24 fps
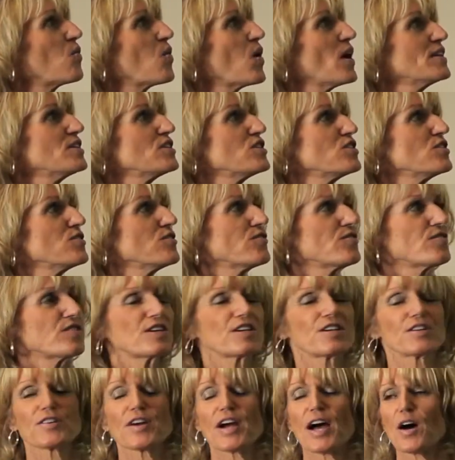enjoy. Once you
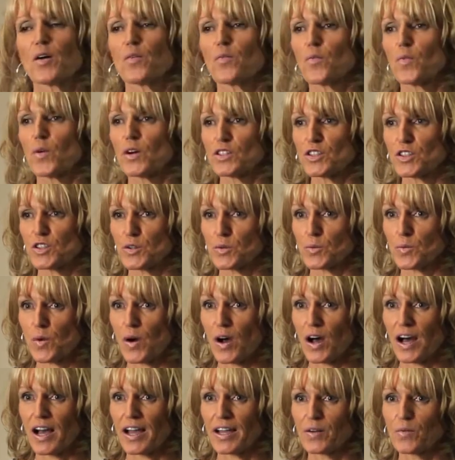figure out what's your
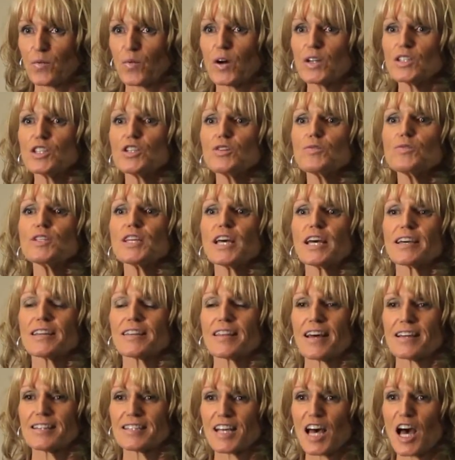why, once you take
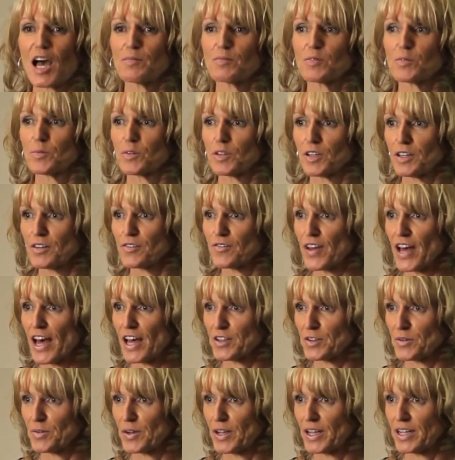that time to really
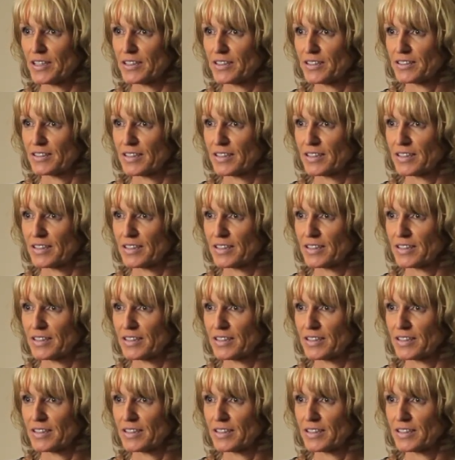evaluate,